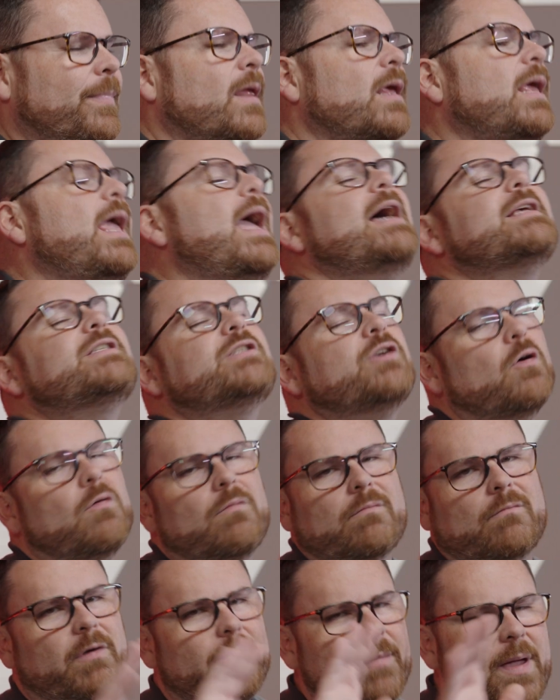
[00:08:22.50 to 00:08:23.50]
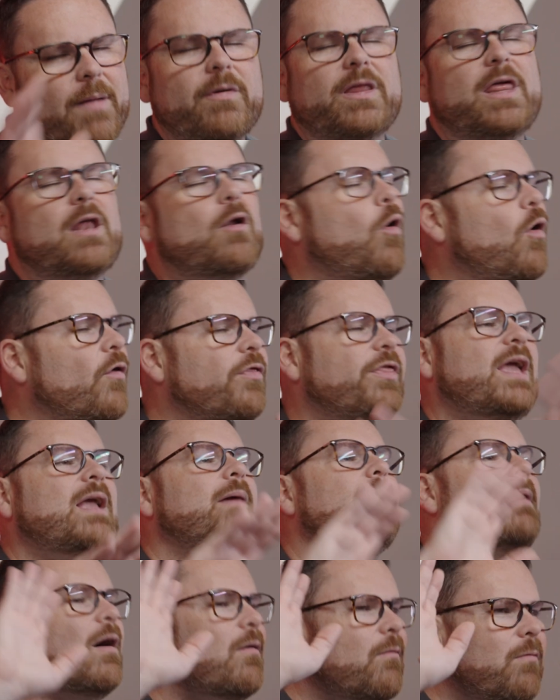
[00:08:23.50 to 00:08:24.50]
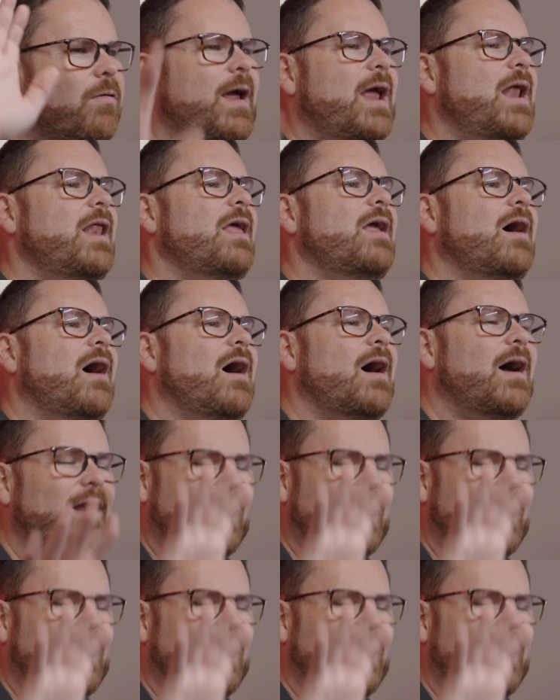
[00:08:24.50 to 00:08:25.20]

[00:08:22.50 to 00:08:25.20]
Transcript: Yeah, so remember that whole thing about Radeon